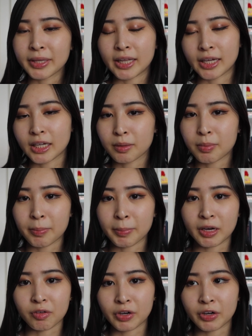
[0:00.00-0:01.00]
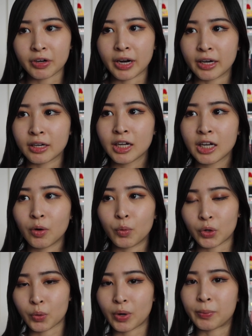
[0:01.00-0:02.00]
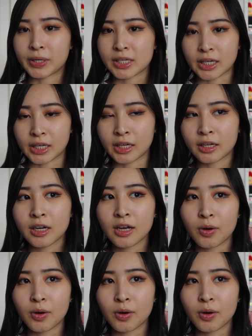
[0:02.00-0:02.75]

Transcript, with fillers: I thinking about my career and where do I want to take it?